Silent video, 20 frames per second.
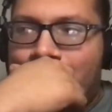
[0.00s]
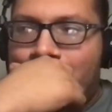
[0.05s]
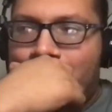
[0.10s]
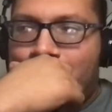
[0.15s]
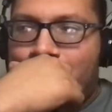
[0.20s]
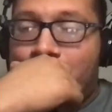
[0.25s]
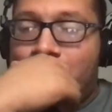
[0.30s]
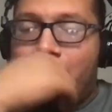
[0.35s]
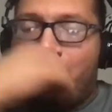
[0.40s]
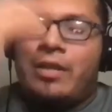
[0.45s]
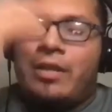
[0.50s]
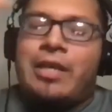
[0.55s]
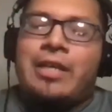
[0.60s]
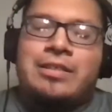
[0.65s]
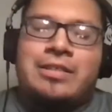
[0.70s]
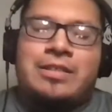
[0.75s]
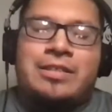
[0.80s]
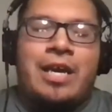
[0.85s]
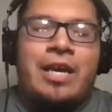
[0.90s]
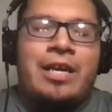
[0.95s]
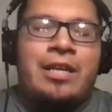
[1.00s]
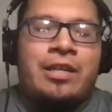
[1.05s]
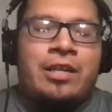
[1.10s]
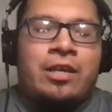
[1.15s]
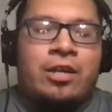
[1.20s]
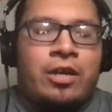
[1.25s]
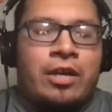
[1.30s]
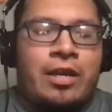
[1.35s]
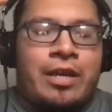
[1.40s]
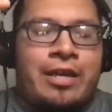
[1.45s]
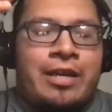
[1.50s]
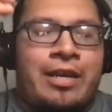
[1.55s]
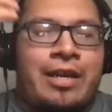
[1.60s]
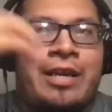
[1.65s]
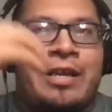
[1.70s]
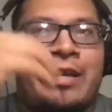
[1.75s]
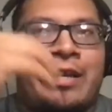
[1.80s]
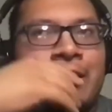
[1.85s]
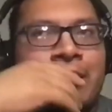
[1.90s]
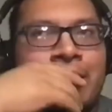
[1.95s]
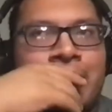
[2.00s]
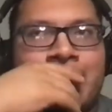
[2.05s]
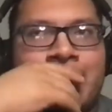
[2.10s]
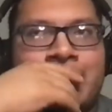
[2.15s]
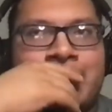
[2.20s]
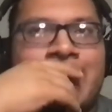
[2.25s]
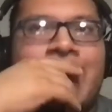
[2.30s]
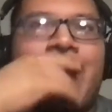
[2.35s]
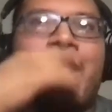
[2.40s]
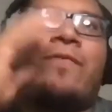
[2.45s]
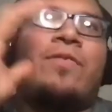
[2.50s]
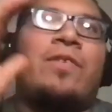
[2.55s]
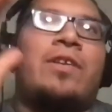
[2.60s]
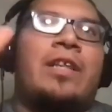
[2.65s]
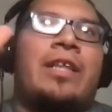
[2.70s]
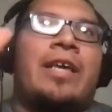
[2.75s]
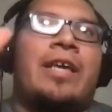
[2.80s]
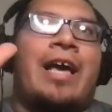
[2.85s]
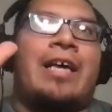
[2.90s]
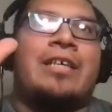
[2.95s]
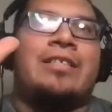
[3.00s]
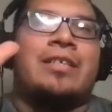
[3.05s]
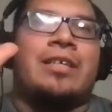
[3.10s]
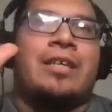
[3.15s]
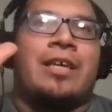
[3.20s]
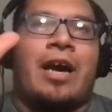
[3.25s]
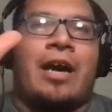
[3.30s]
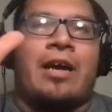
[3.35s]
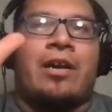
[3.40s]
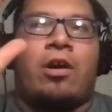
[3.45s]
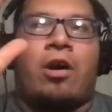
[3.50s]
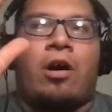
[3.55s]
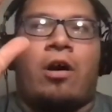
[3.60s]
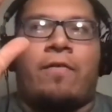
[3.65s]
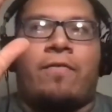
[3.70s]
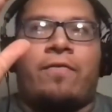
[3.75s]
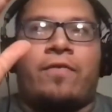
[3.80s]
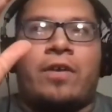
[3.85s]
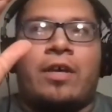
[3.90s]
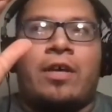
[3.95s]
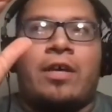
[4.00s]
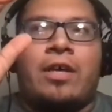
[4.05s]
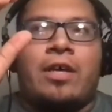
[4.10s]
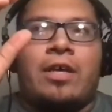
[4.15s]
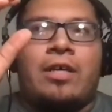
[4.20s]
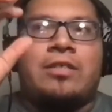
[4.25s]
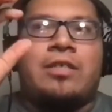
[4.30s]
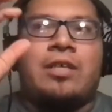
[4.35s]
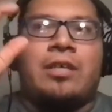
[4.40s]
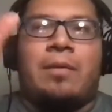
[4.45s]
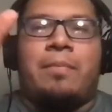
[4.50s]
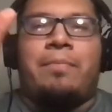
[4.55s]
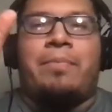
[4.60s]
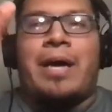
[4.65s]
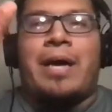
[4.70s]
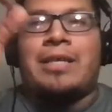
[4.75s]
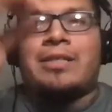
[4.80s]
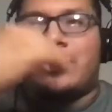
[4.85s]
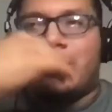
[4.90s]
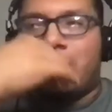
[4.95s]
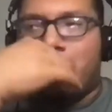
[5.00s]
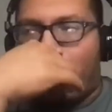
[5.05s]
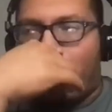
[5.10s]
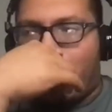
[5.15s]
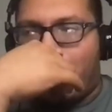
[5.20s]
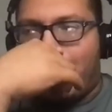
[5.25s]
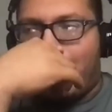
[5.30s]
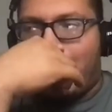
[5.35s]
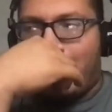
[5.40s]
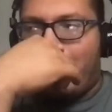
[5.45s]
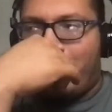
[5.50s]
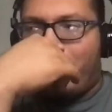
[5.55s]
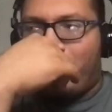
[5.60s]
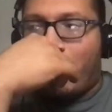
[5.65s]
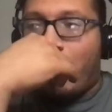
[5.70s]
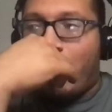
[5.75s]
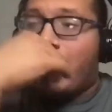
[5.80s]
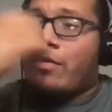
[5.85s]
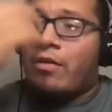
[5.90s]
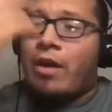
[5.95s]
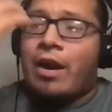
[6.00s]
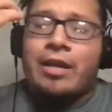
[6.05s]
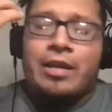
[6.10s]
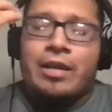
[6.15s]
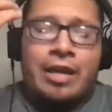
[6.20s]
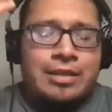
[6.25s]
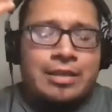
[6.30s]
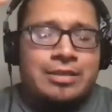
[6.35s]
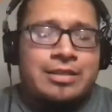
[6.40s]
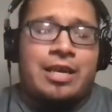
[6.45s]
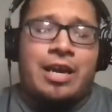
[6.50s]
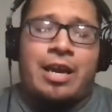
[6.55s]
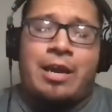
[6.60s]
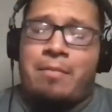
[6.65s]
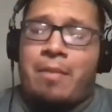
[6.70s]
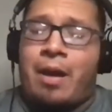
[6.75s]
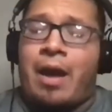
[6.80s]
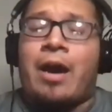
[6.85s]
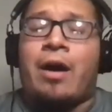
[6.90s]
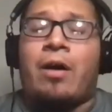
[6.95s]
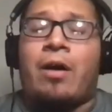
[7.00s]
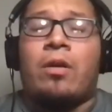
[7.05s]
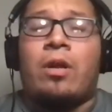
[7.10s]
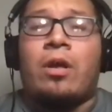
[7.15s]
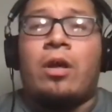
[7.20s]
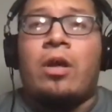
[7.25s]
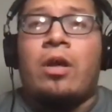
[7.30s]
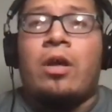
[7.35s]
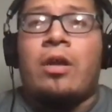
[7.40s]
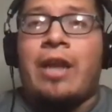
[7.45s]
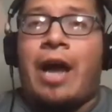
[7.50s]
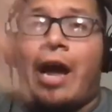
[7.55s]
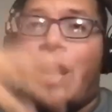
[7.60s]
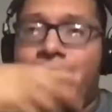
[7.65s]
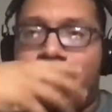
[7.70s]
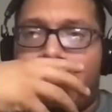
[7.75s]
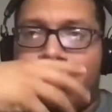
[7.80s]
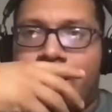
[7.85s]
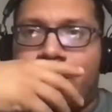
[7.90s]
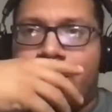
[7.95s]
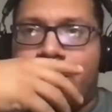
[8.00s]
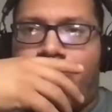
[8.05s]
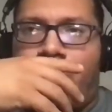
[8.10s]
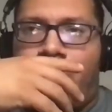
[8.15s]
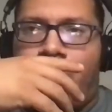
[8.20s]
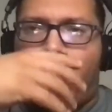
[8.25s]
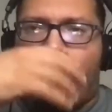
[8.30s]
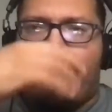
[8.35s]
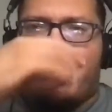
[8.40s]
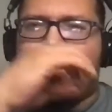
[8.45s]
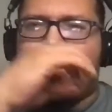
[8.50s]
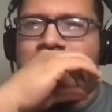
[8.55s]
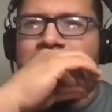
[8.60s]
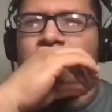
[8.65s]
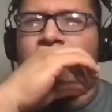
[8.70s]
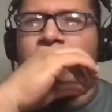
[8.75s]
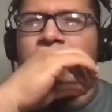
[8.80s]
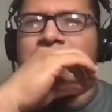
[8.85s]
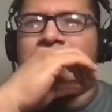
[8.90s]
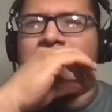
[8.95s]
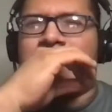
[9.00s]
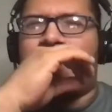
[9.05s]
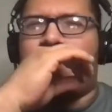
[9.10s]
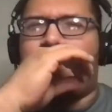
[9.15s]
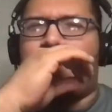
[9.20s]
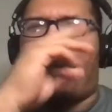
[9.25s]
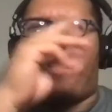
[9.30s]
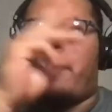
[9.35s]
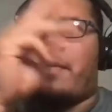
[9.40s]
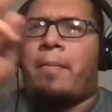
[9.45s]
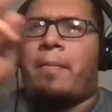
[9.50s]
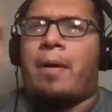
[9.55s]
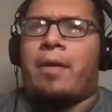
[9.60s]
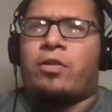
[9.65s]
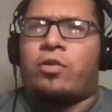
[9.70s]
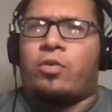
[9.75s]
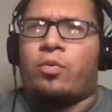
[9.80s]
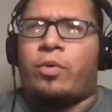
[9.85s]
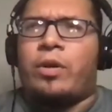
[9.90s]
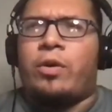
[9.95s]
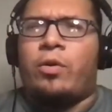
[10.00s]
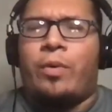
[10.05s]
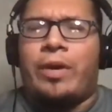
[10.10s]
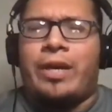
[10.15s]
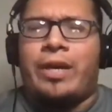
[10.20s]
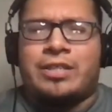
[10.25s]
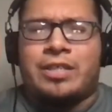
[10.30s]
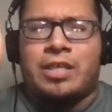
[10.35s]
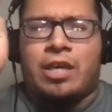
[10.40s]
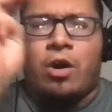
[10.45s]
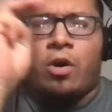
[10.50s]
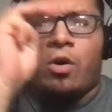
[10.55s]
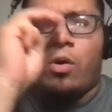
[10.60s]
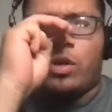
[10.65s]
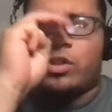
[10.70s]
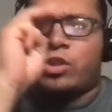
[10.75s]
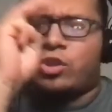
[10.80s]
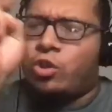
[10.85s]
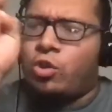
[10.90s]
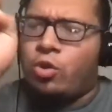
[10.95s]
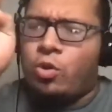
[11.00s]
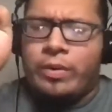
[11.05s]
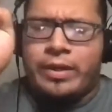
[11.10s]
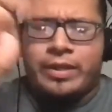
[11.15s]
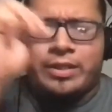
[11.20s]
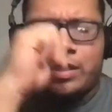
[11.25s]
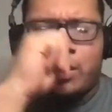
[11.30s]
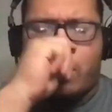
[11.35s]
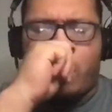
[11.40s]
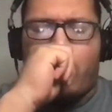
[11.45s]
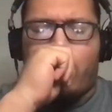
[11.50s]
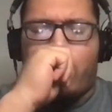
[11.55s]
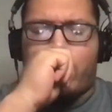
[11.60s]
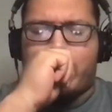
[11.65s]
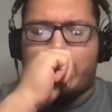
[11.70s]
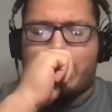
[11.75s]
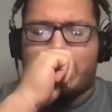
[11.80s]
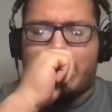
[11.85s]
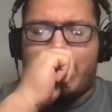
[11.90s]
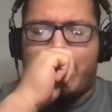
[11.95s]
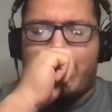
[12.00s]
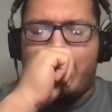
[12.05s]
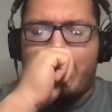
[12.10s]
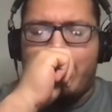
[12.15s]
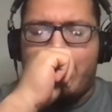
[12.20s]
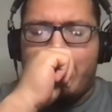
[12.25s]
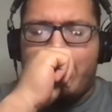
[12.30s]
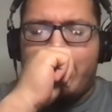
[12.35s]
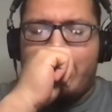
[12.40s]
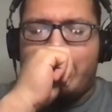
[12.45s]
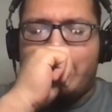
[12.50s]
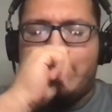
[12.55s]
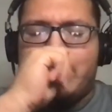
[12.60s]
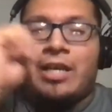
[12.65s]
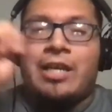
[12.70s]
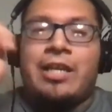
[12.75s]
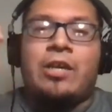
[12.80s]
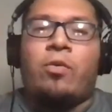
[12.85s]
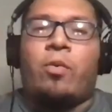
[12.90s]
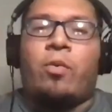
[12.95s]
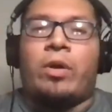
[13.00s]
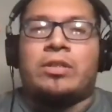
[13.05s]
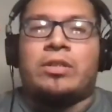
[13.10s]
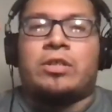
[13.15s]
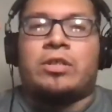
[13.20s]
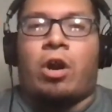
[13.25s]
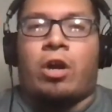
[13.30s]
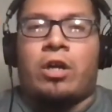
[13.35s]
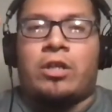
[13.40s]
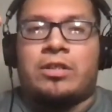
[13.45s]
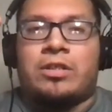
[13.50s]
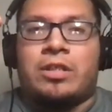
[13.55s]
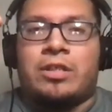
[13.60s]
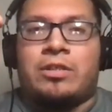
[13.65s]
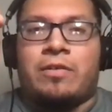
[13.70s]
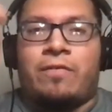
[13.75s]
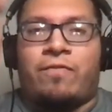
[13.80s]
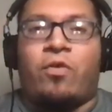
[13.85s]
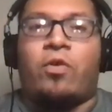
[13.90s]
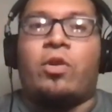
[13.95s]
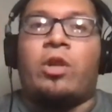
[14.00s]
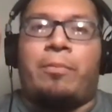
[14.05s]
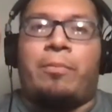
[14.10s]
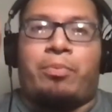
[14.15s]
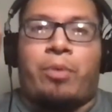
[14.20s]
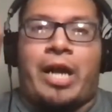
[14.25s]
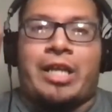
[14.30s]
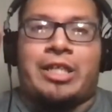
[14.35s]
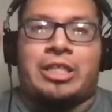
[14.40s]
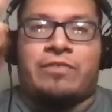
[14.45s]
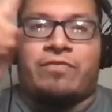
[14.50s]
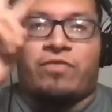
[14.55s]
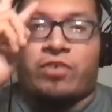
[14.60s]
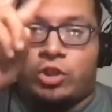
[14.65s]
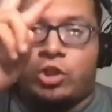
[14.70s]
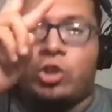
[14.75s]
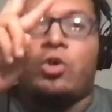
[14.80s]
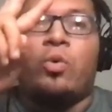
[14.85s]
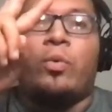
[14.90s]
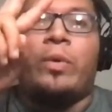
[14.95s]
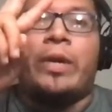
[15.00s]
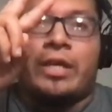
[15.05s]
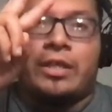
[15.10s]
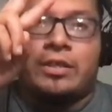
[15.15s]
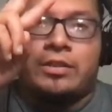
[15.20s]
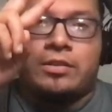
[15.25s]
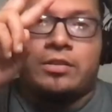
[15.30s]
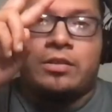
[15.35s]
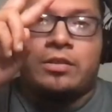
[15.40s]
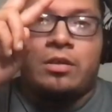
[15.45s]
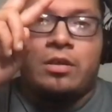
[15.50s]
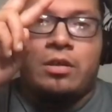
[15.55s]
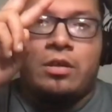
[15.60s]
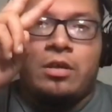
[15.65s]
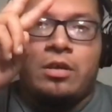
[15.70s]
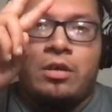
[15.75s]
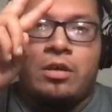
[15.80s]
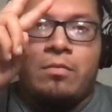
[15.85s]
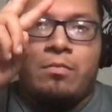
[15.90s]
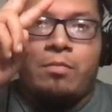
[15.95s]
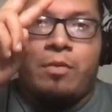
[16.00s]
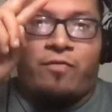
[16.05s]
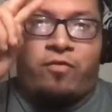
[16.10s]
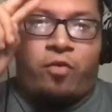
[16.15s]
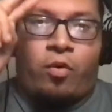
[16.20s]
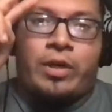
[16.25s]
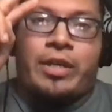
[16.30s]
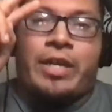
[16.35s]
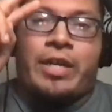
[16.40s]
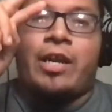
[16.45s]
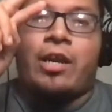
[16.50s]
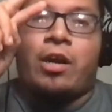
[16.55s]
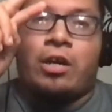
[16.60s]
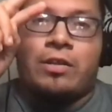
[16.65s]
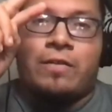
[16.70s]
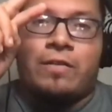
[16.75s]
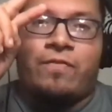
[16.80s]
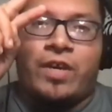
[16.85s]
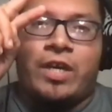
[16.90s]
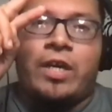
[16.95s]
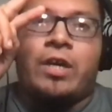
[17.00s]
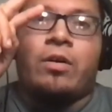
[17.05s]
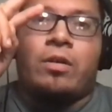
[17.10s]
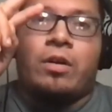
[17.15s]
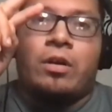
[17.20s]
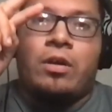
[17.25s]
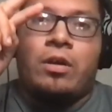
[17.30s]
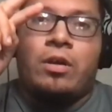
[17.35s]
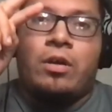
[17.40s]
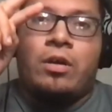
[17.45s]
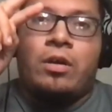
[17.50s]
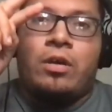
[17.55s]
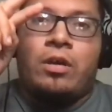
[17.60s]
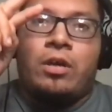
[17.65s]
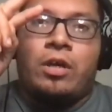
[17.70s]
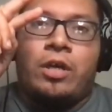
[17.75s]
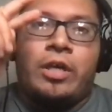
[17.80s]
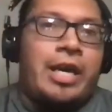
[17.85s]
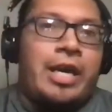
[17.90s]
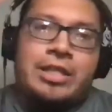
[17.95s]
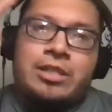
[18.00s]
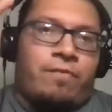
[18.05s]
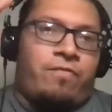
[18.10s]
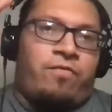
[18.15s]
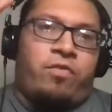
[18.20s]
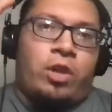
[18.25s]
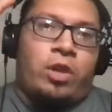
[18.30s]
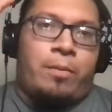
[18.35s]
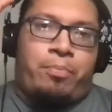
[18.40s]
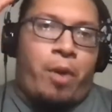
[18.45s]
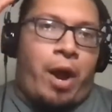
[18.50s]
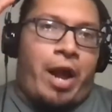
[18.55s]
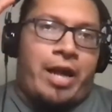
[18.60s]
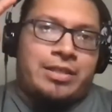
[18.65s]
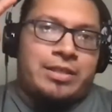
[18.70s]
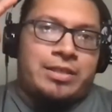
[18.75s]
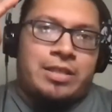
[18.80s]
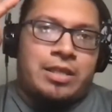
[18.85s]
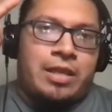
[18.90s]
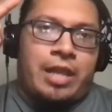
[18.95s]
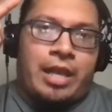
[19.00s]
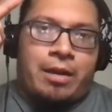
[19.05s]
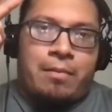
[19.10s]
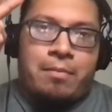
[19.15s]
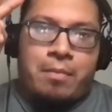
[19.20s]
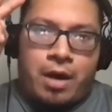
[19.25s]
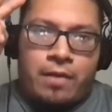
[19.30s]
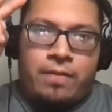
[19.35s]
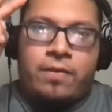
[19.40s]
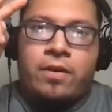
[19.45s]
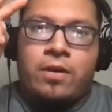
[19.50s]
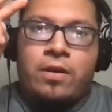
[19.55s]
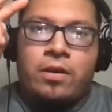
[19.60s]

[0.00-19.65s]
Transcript: But his tenure in Indy definitely hasn't gotten off to the best start. And Frank Reich has came out, I want to say recently, probably about 3 weeks ago or 2 weeks ago, I want to say, he said he wants Carson to fully practice for 2 weeks before getting on the field. He hasn't fully practiced in like a month.